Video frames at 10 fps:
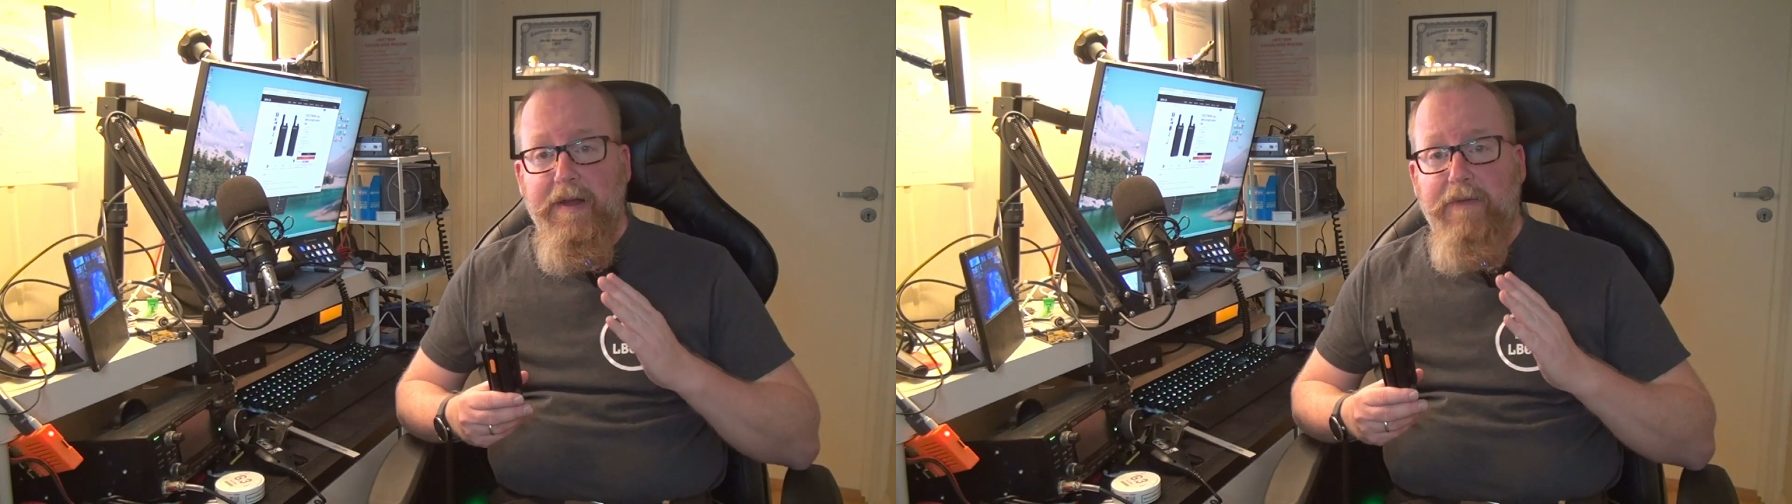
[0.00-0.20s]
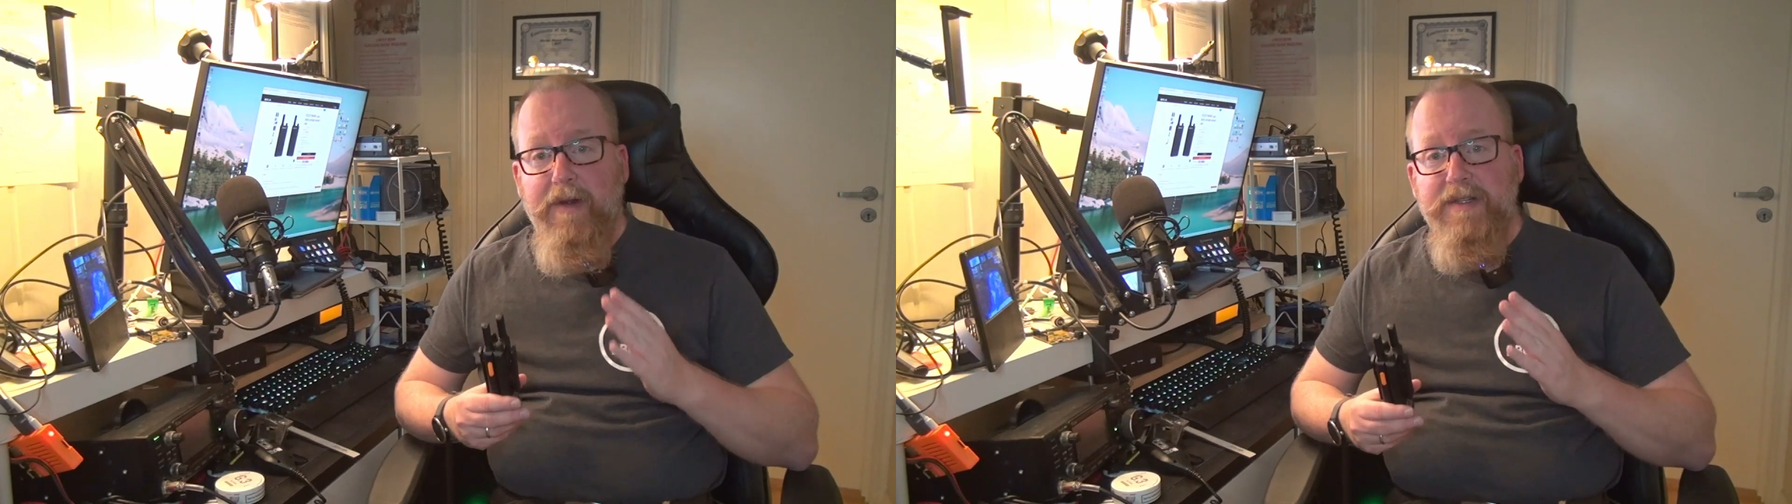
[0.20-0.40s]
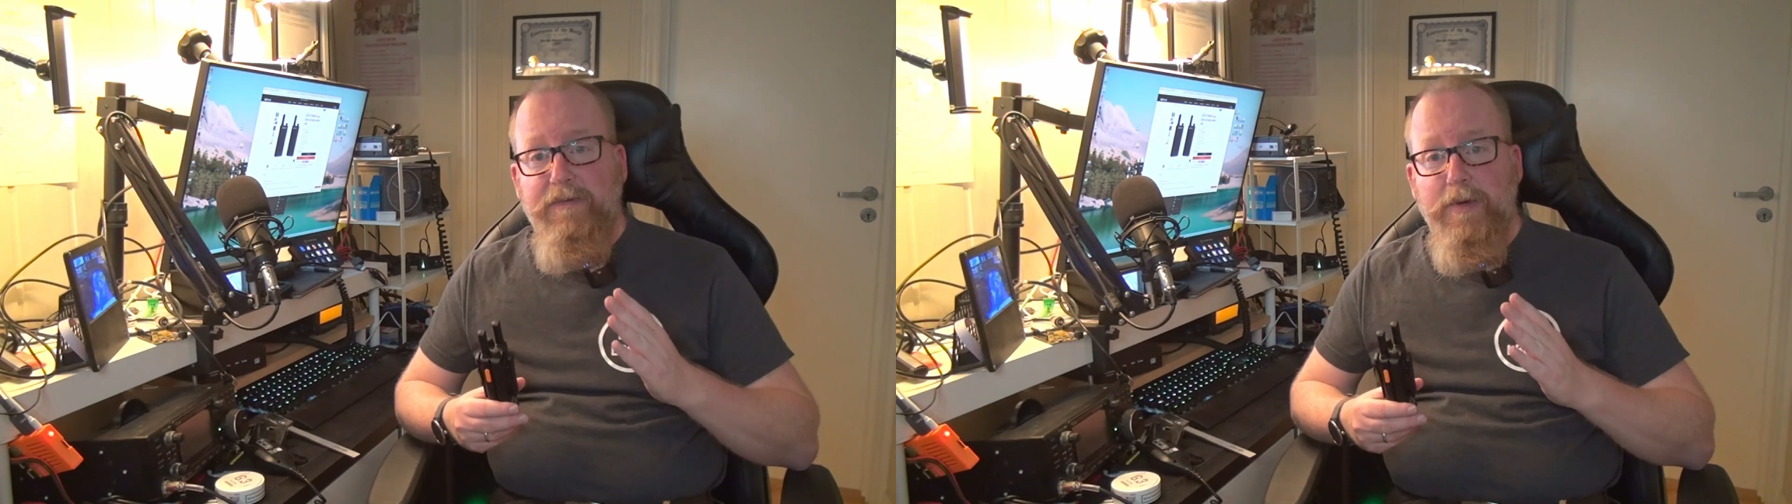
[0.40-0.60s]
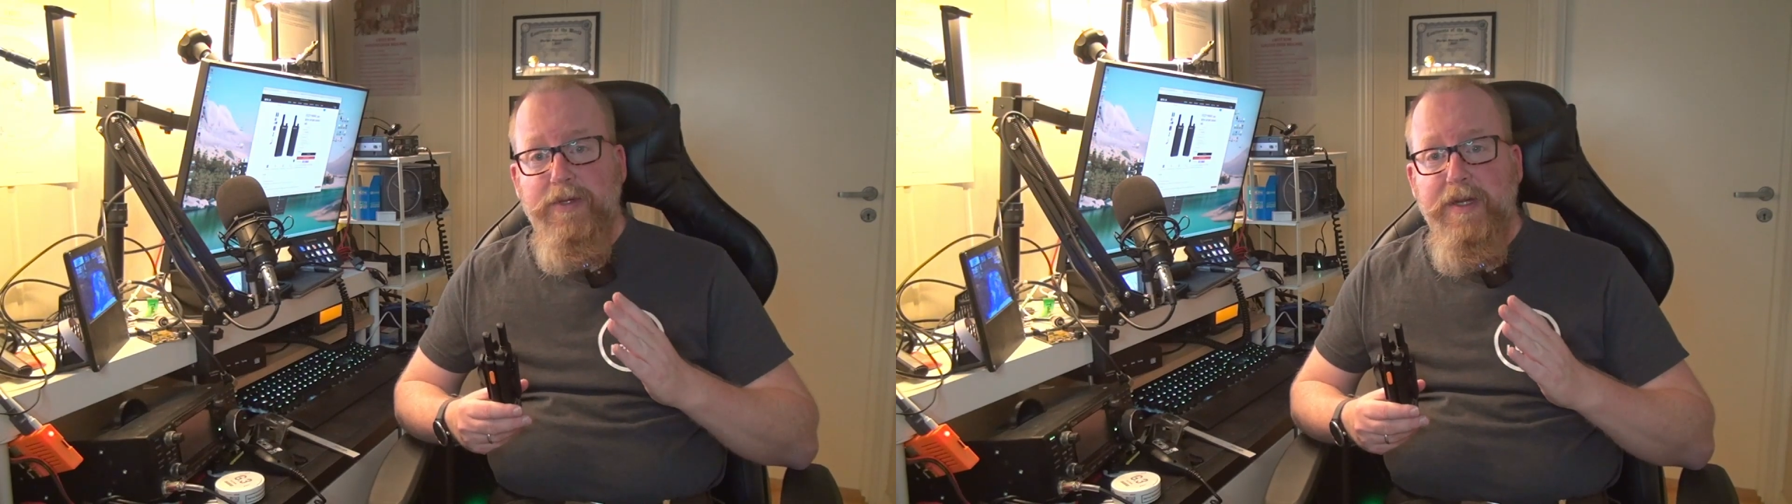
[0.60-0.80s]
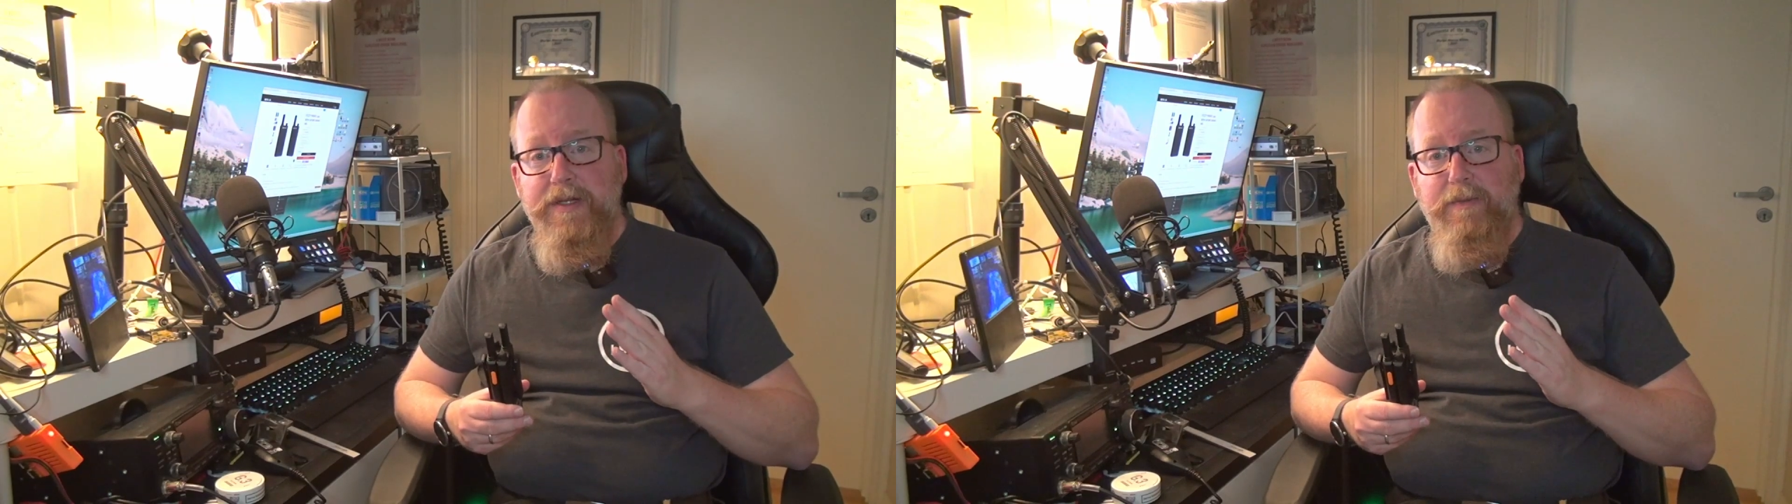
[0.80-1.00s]
FRS
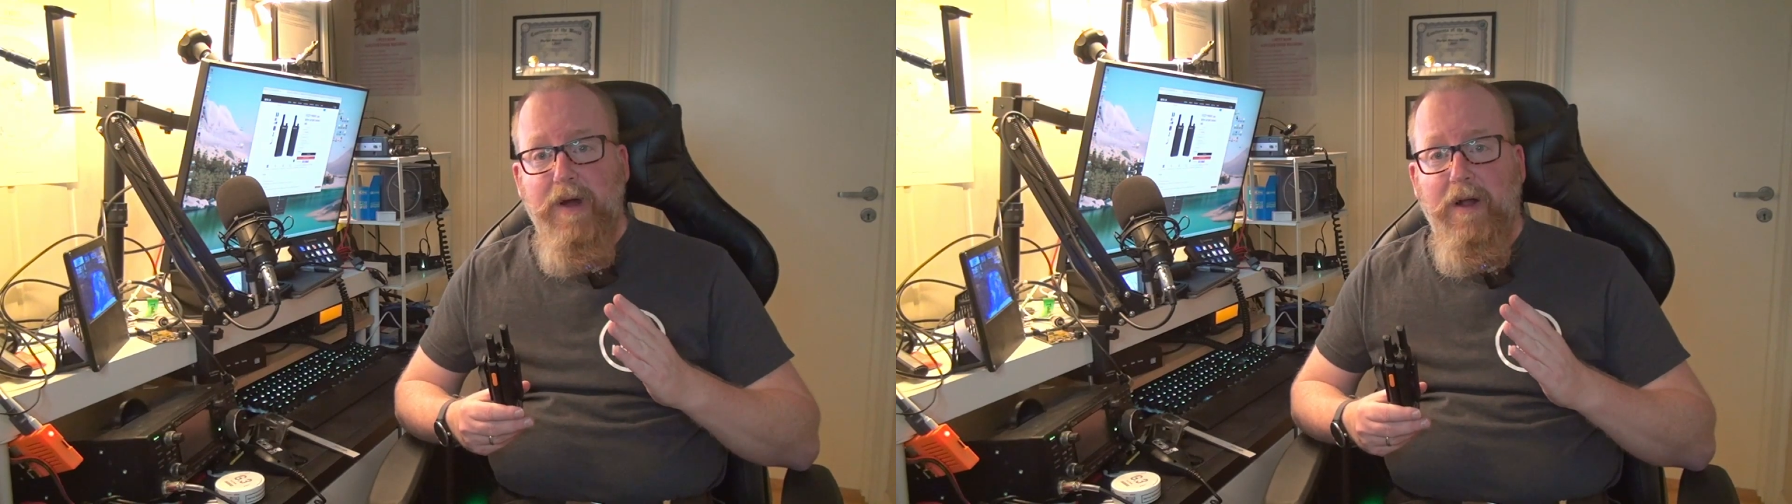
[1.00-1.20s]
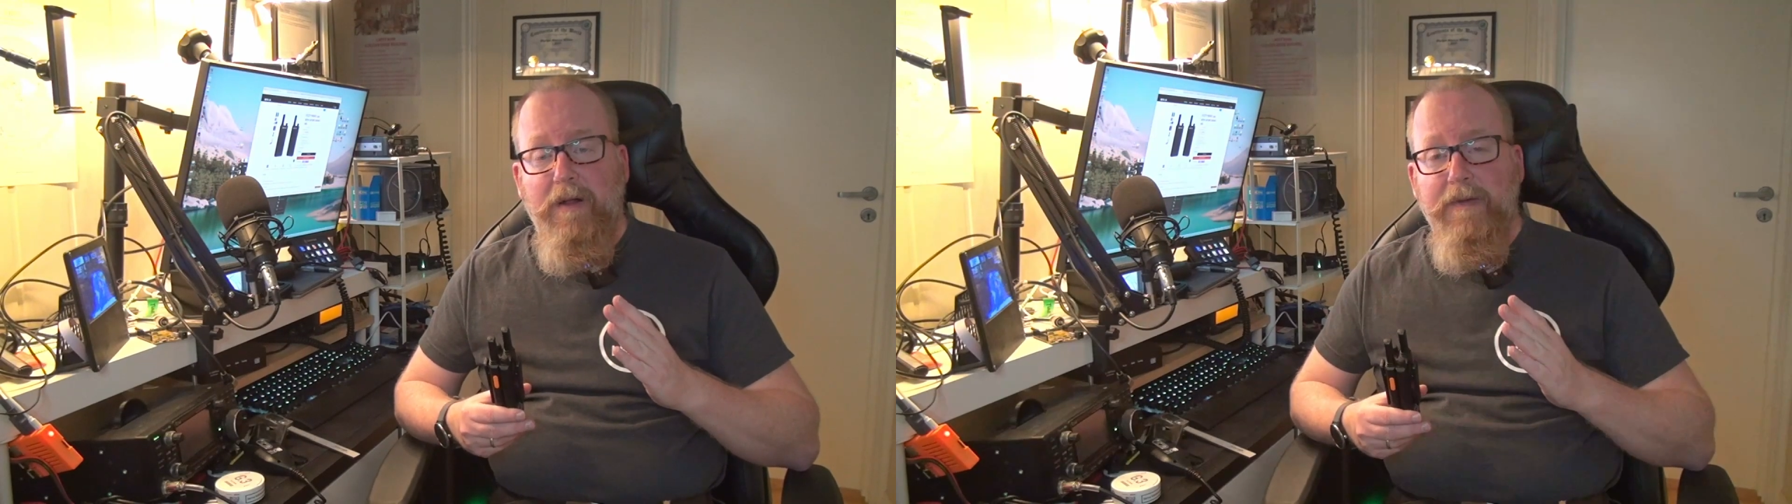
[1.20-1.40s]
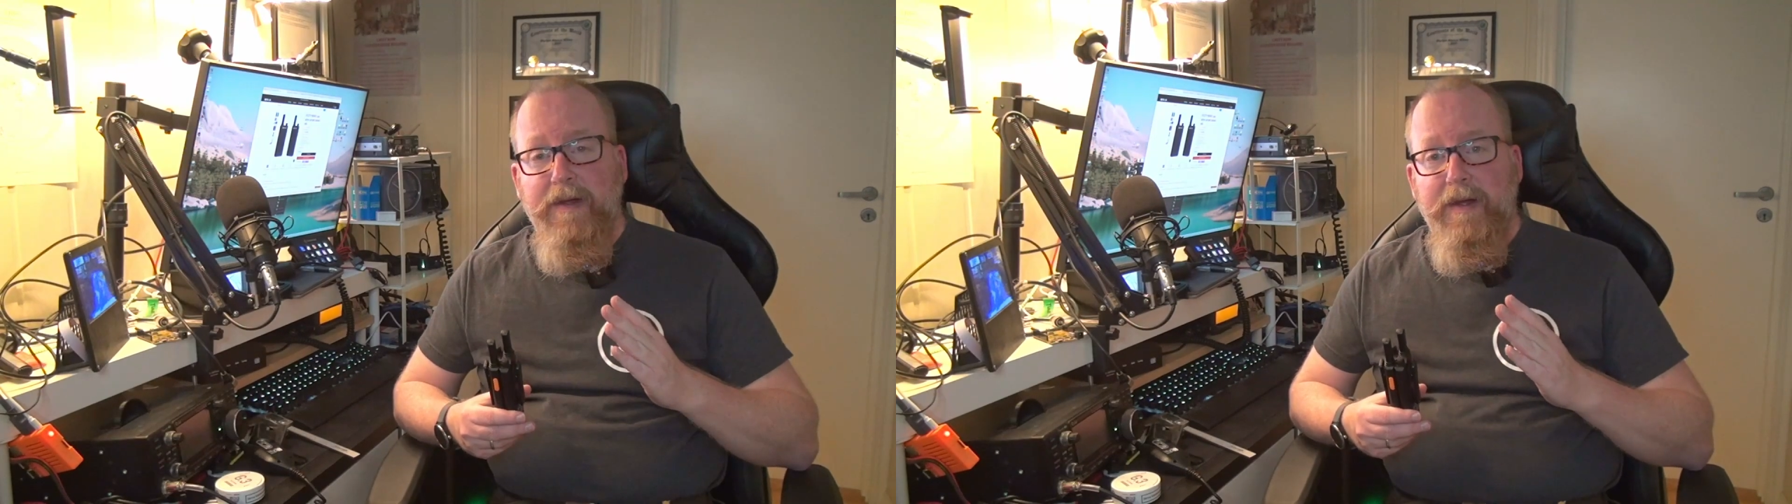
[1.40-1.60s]
version as well,